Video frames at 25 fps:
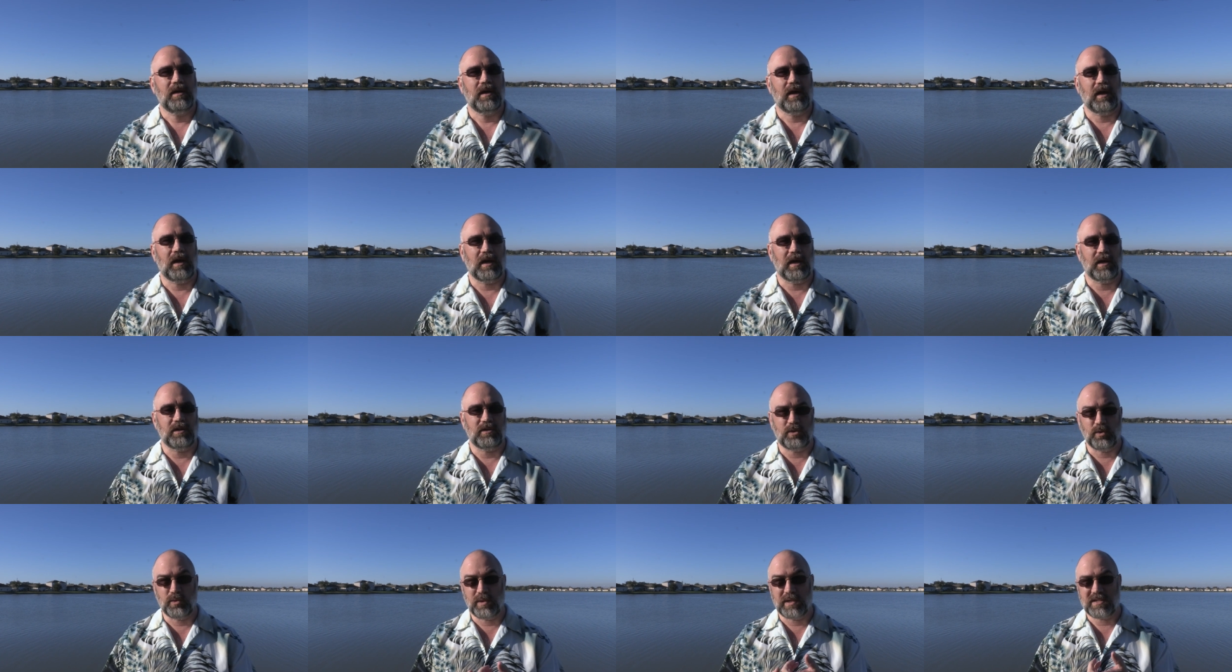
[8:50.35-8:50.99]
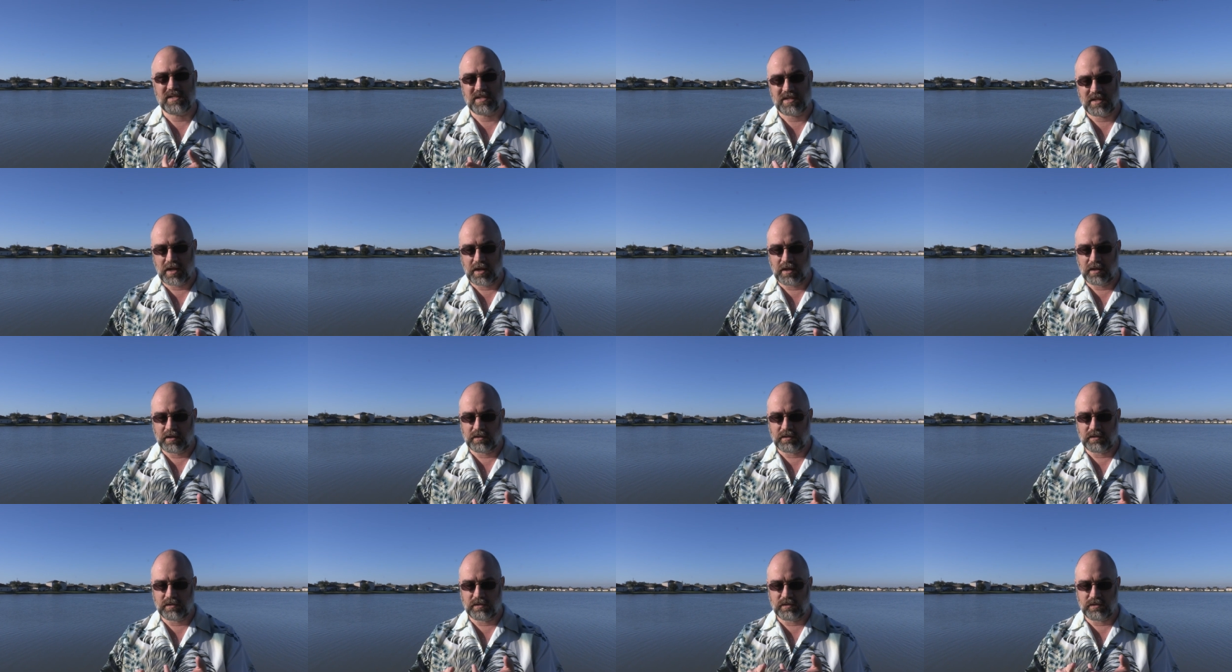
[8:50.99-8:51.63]
uh, doing
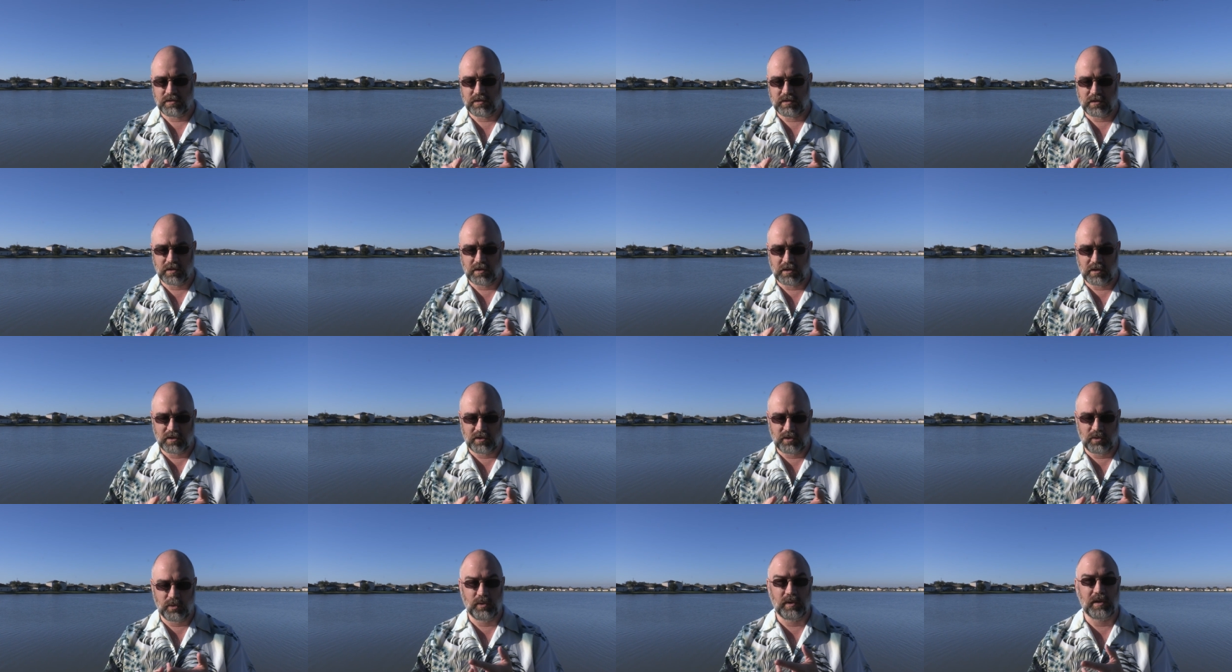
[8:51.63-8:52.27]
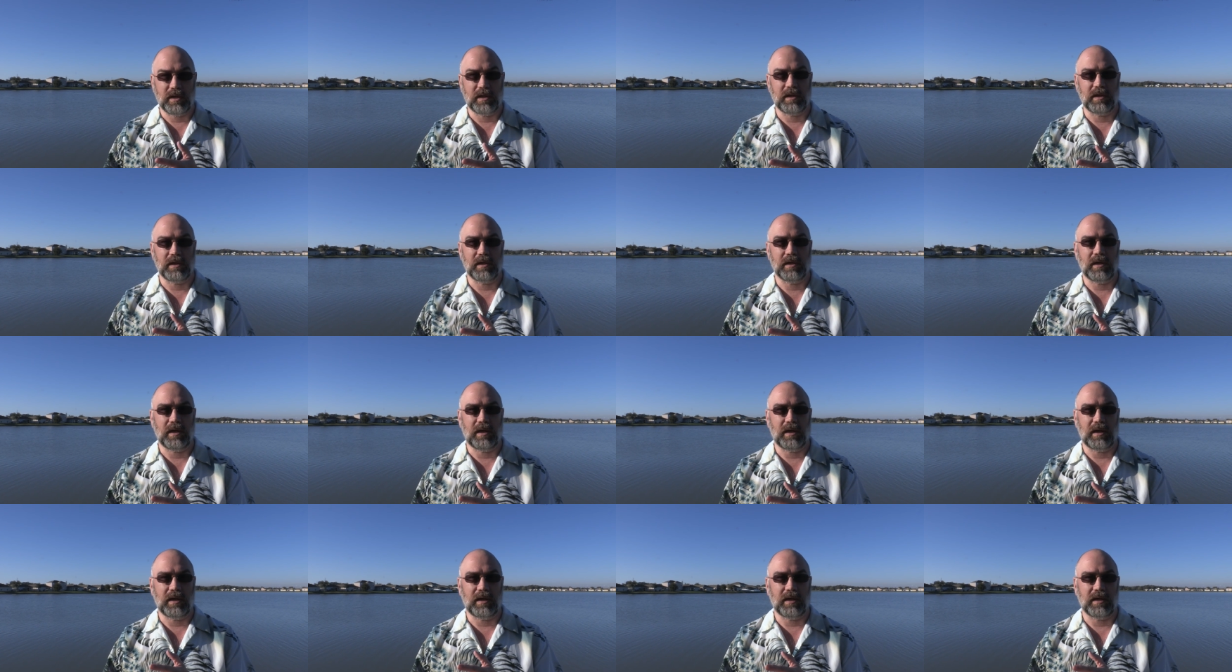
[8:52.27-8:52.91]
sales or doing
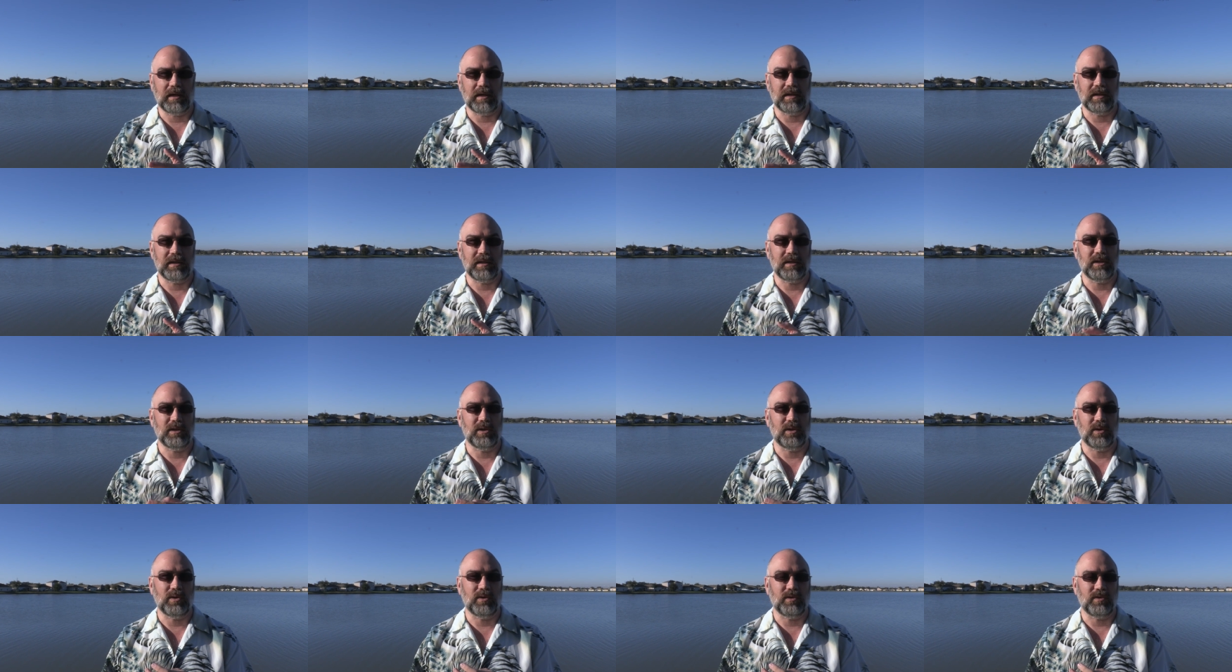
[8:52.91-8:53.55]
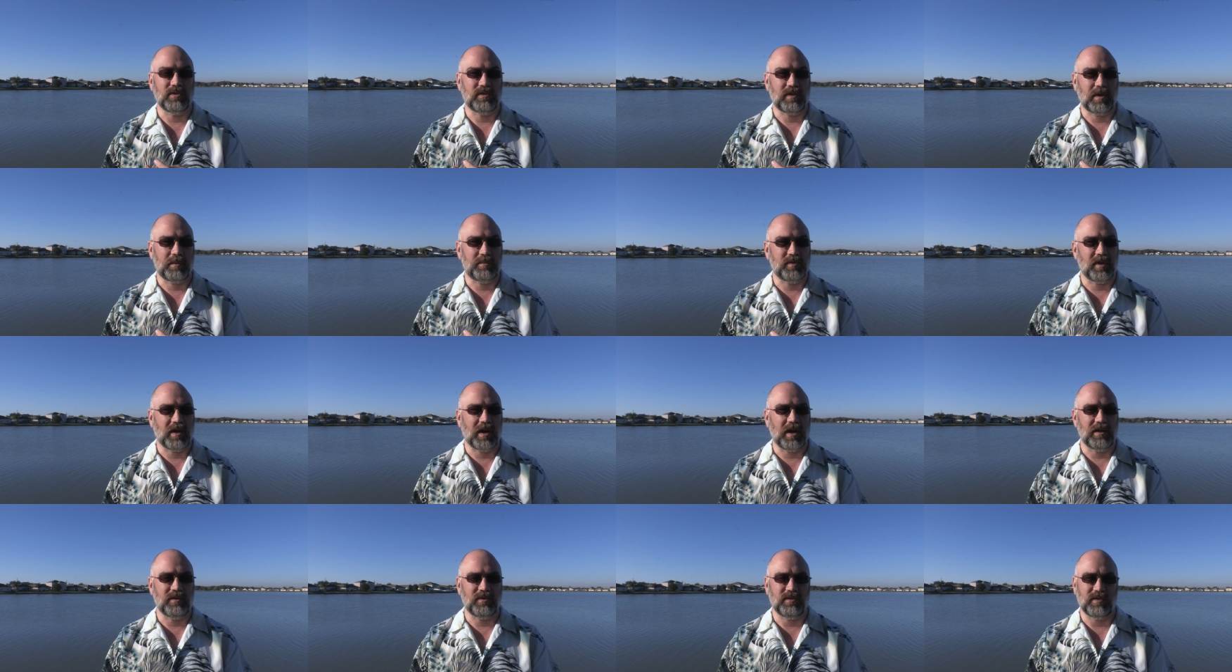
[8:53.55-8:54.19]
uh, you know
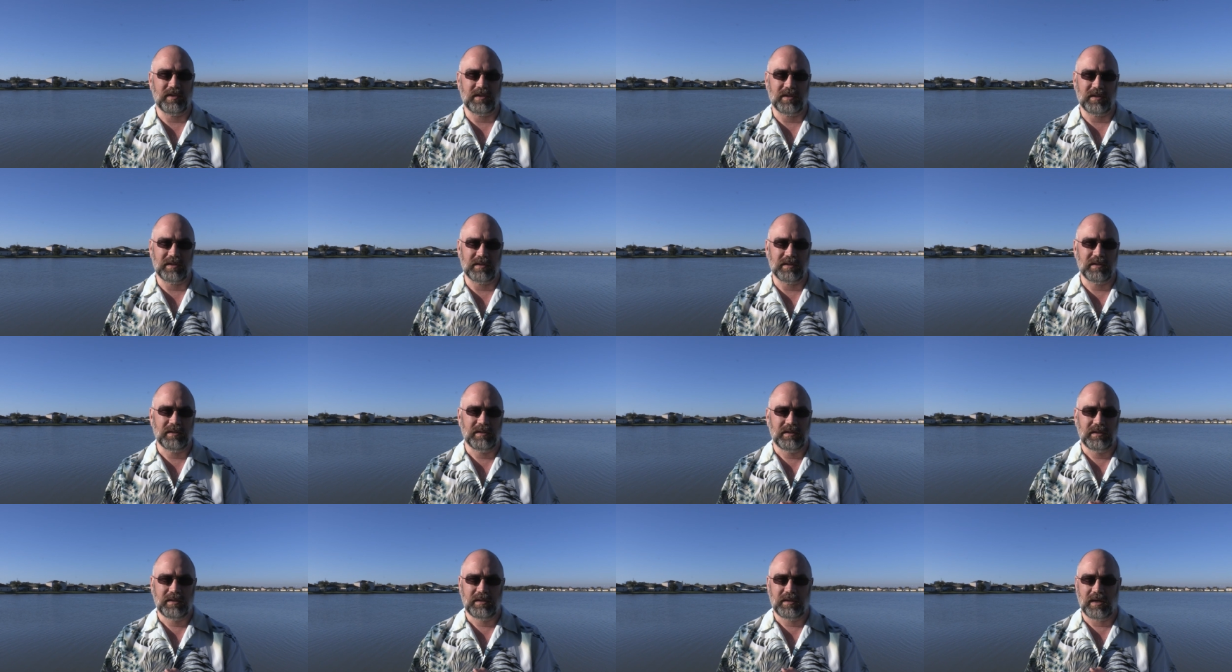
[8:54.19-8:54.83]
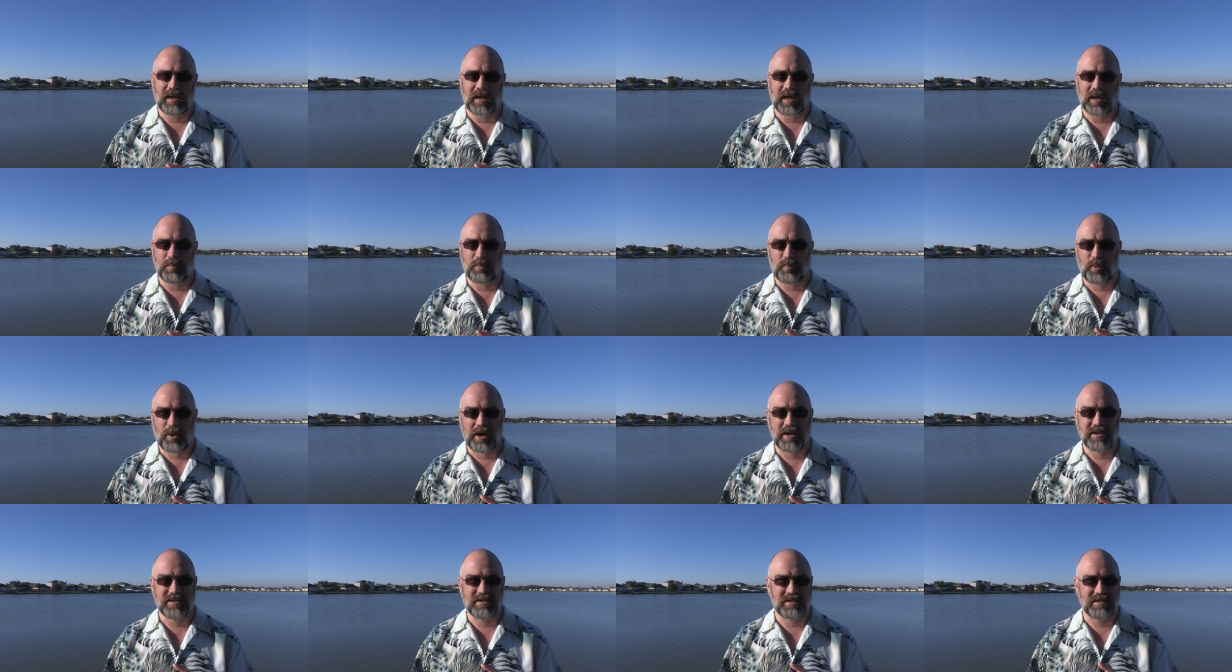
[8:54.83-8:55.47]
subsidizing uh,
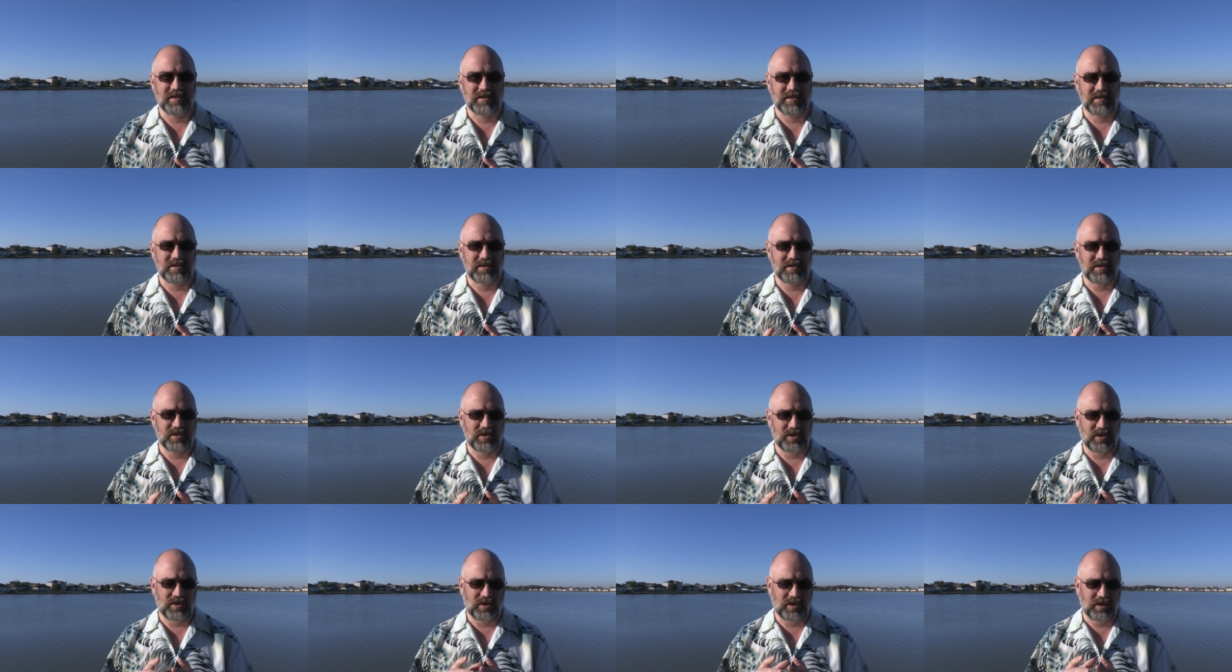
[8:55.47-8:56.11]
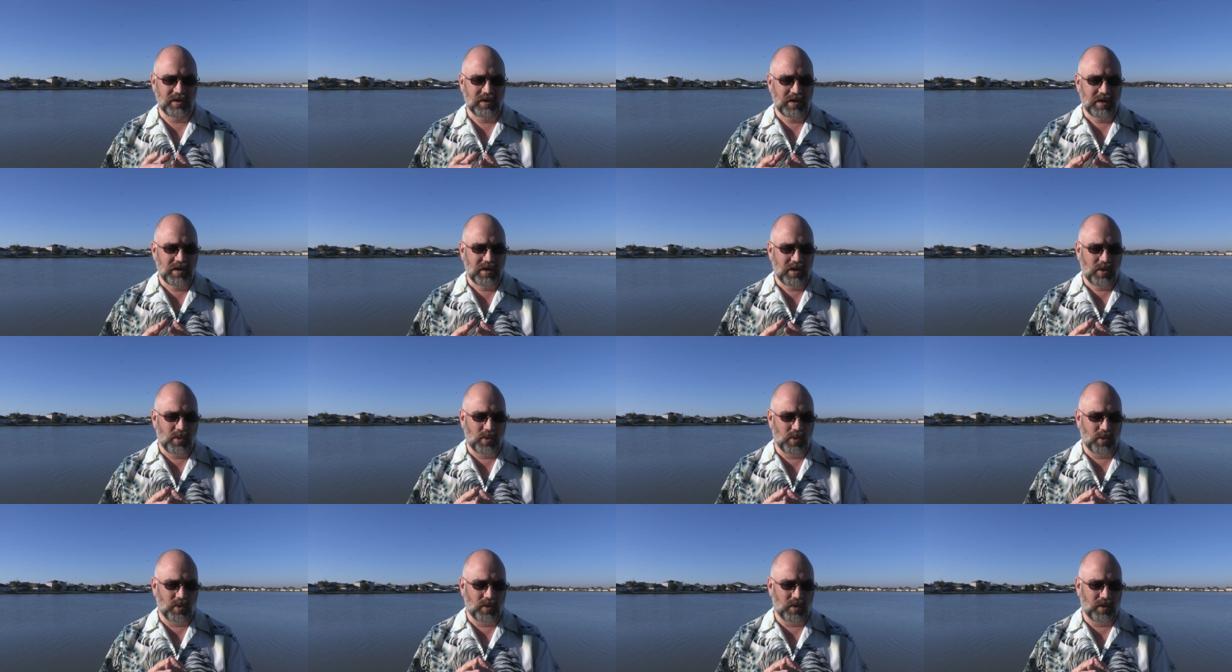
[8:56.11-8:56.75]
prices or
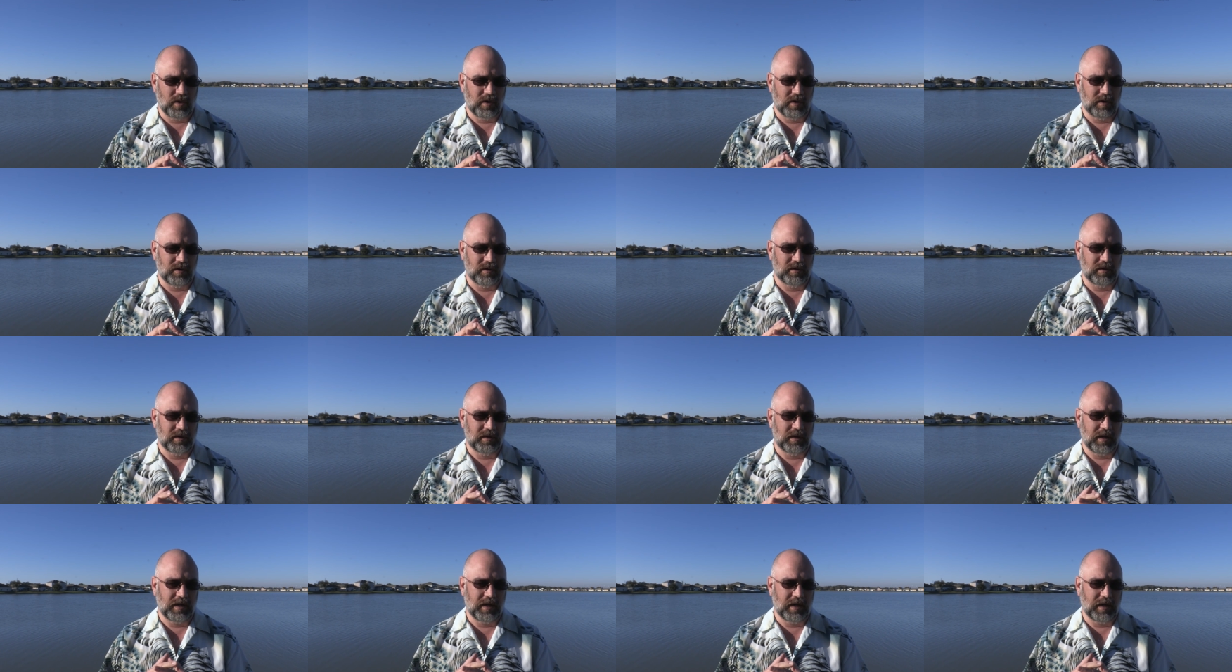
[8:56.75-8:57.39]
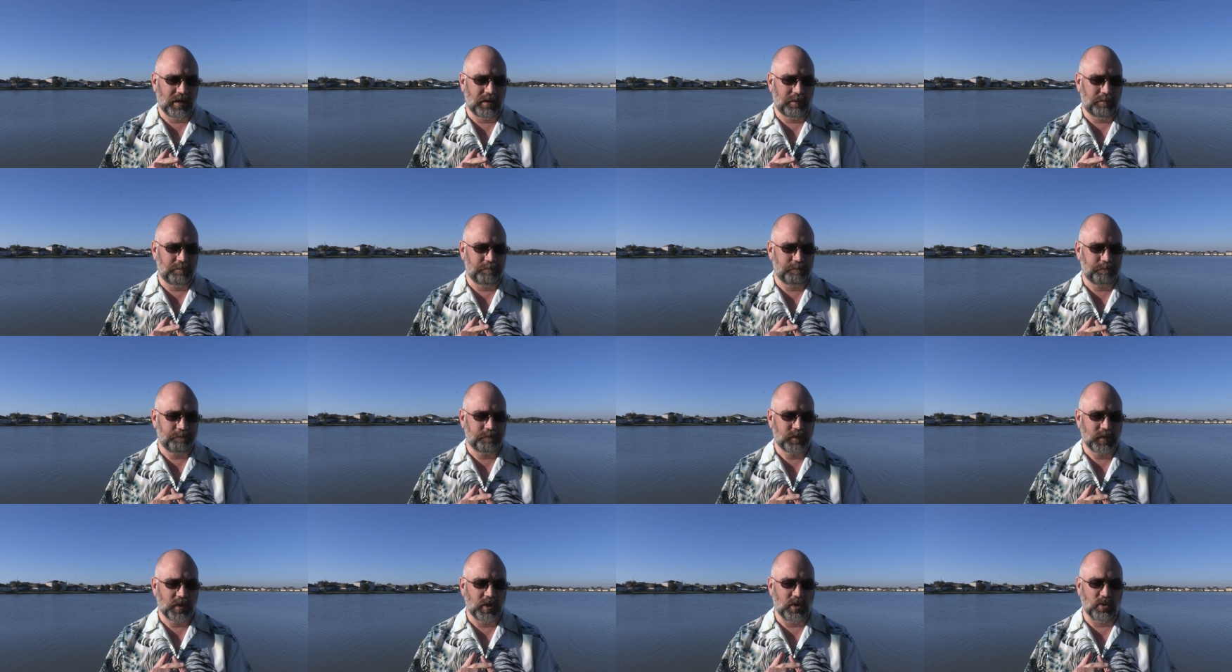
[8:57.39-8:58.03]
or
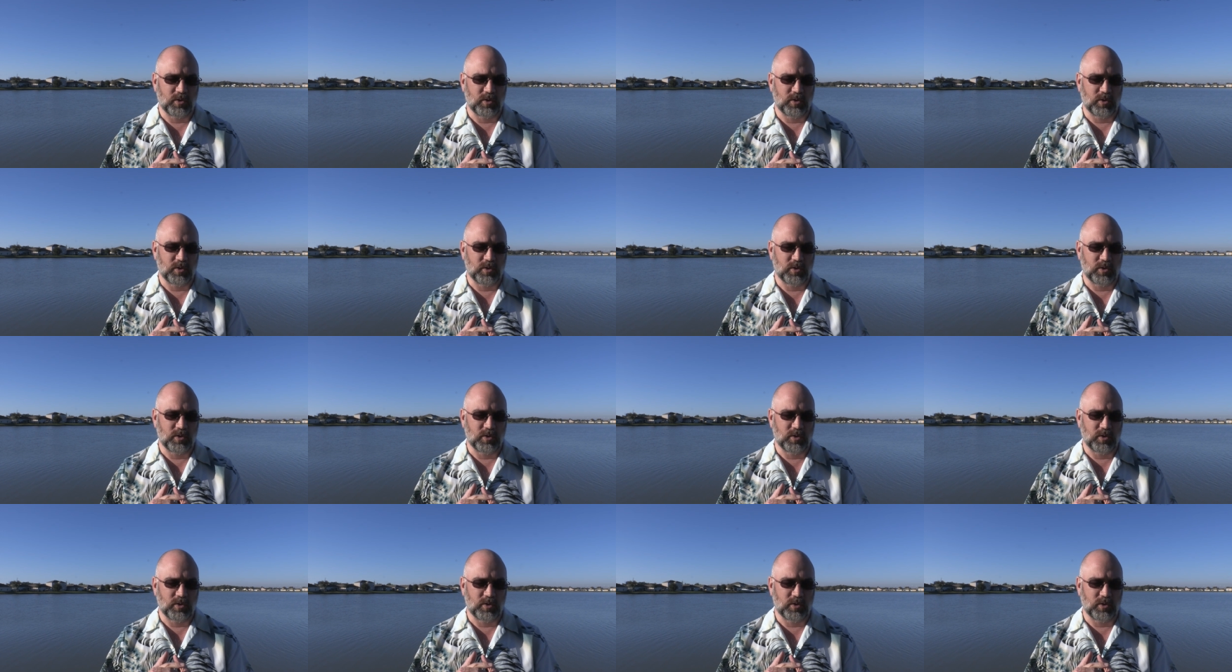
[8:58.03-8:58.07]
um,